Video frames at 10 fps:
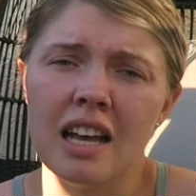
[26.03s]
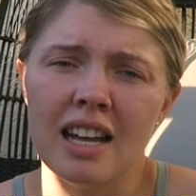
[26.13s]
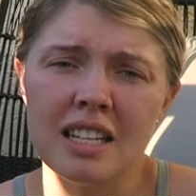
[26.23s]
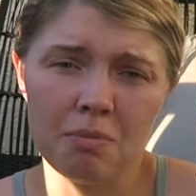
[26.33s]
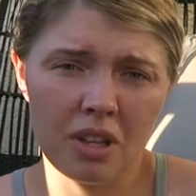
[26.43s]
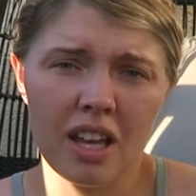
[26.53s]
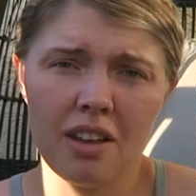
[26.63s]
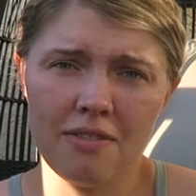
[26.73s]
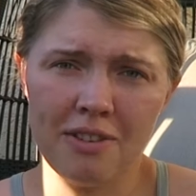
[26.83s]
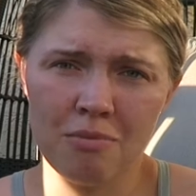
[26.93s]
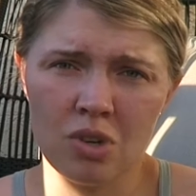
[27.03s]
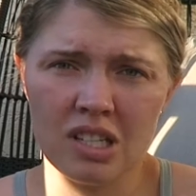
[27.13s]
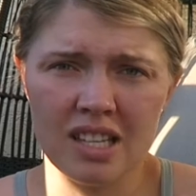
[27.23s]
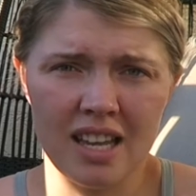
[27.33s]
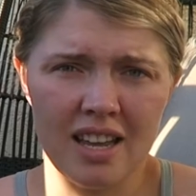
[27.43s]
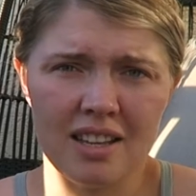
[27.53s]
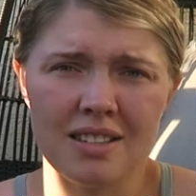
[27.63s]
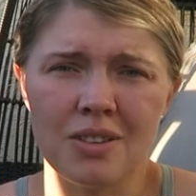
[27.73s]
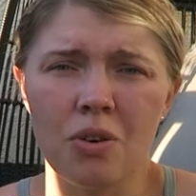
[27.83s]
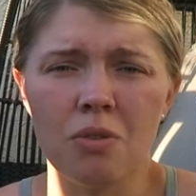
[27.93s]
I did plant a few more today,
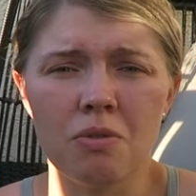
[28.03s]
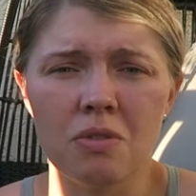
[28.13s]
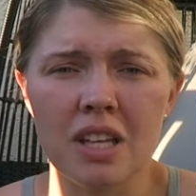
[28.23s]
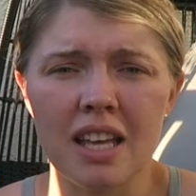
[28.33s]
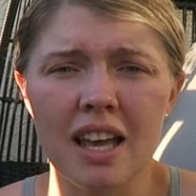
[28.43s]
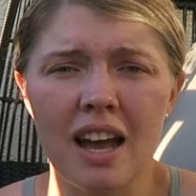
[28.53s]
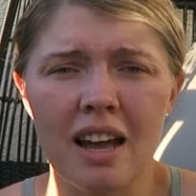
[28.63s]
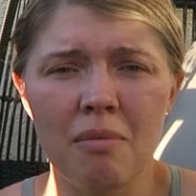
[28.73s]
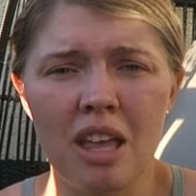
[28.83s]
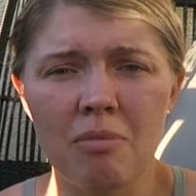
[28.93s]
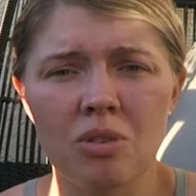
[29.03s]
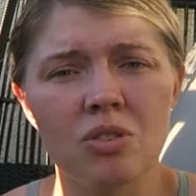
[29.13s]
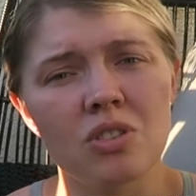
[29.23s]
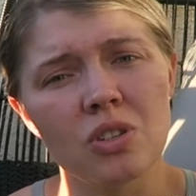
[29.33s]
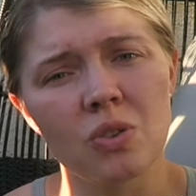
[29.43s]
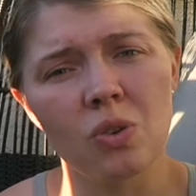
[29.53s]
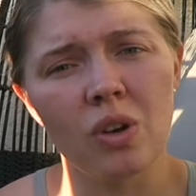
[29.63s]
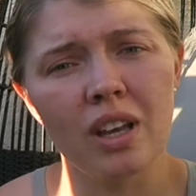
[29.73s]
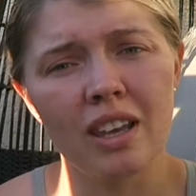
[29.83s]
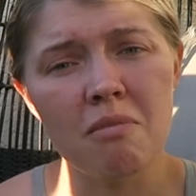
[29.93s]
so hopefully I'm able to
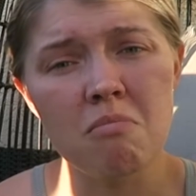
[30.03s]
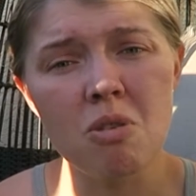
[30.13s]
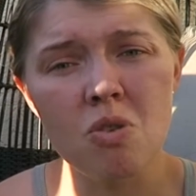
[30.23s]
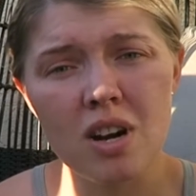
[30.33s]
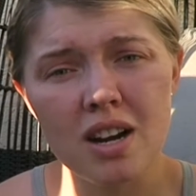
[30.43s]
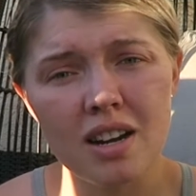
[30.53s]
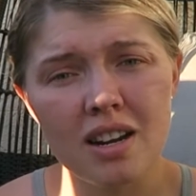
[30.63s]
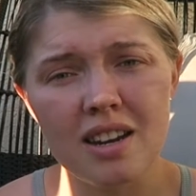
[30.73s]
get more,